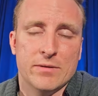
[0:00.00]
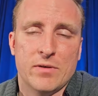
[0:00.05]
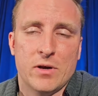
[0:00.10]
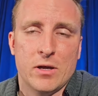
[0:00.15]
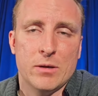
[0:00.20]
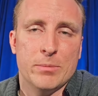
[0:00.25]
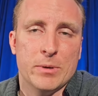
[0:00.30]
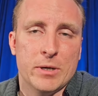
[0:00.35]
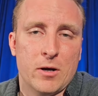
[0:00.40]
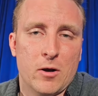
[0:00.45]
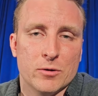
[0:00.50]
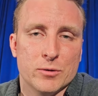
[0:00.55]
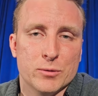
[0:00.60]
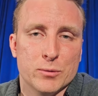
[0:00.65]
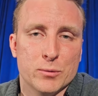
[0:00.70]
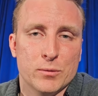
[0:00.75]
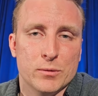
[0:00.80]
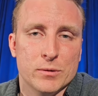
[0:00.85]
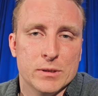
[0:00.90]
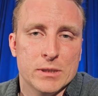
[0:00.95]
developing our
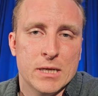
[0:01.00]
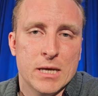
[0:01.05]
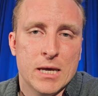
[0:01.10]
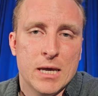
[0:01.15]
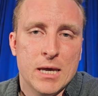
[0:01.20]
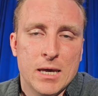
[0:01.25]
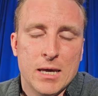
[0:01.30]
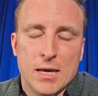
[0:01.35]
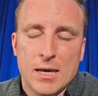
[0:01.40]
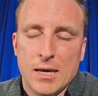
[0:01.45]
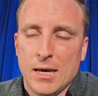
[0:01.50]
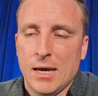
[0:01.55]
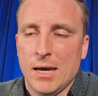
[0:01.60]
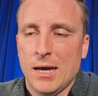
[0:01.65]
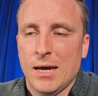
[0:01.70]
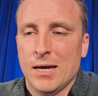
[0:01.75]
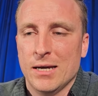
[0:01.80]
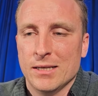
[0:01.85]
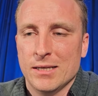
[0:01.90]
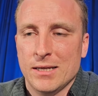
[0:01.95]
tools
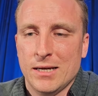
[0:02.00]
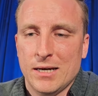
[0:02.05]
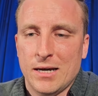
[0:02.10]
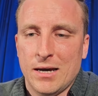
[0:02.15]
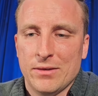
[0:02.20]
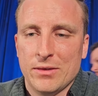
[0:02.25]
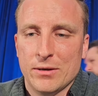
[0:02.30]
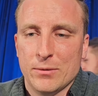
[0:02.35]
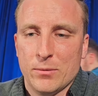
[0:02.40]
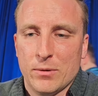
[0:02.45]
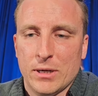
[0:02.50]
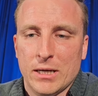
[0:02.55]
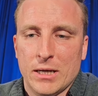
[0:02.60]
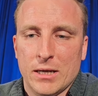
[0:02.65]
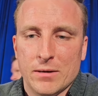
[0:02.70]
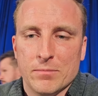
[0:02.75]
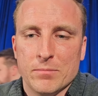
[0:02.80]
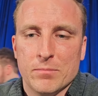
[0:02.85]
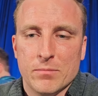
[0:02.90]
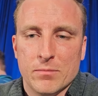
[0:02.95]
and uh, I think we're
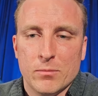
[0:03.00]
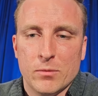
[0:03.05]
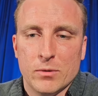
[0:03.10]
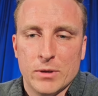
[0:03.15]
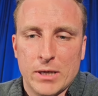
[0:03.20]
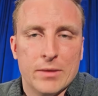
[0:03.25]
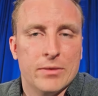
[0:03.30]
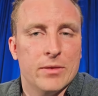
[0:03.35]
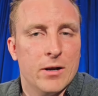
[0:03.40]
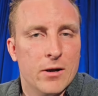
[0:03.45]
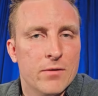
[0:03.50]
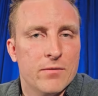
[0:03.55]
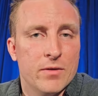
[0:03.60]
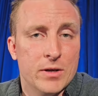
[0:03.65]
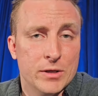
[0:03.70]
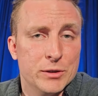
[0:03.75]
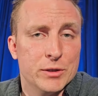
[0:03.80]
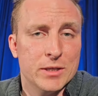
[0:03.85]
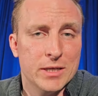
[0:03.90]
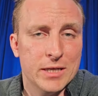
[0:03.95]
gonna we'll get there
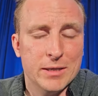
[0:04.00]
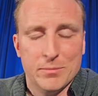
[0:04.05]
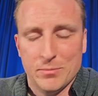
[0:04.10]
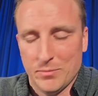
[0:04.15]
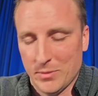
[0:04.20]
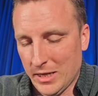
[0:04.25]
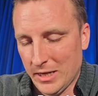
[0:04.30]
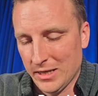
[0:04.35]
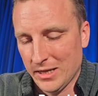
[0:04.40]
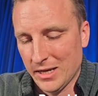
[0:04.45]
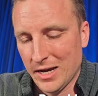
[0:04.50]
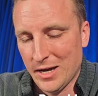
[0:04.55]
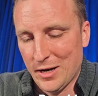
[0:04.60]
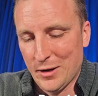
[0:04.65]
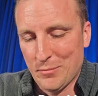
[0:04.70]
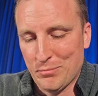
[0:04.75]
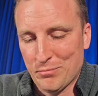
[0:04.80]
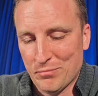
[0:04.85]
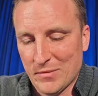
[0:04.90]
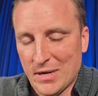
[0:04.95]
eventually. But
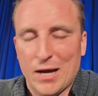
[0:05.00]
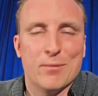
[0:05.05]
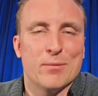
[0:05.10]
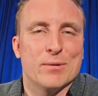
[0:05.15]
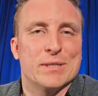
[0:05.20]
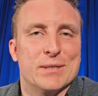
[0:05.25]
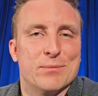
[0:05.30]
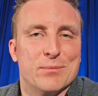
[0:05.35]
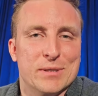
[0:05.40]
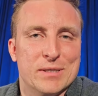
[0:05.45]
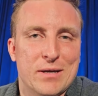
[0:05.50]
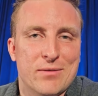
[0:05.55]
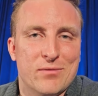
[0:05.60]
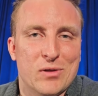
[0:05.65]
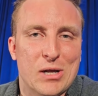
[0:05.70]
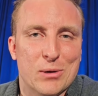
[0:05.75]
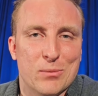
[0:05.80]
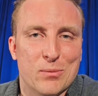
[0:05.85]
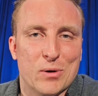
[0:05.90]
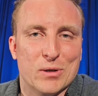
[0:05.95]
um, yeah, we still have a
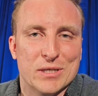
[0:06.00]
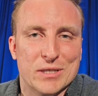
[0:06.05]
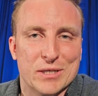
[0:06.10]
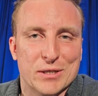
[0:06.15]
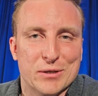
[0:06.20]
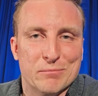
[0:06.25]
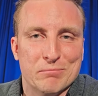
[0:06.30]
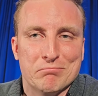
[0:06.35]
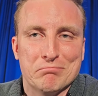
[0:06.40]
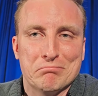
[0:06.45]
lot of work to do.